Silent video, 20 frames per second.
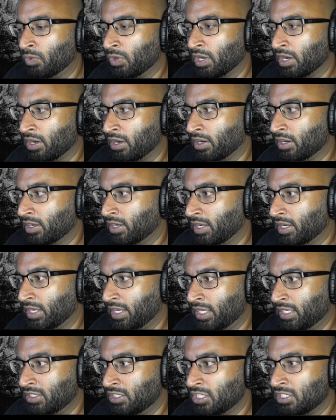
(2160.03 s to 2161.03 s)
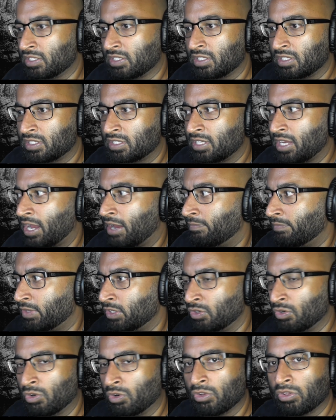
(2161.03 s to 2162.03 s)
we're in jesus' time
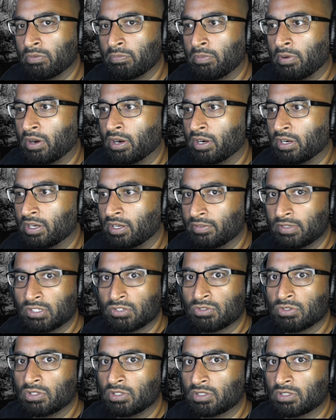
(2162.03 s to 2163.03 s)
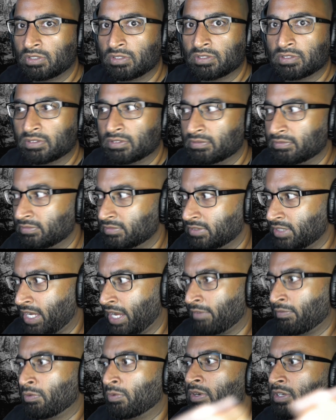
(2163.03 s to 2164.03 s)
the northern part of israel
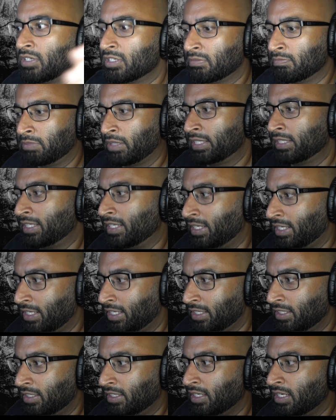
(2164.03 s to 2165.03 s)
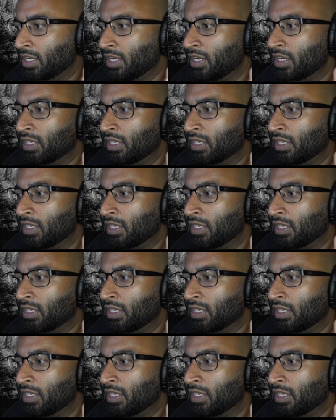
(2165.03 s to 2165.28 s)
everyone's blended in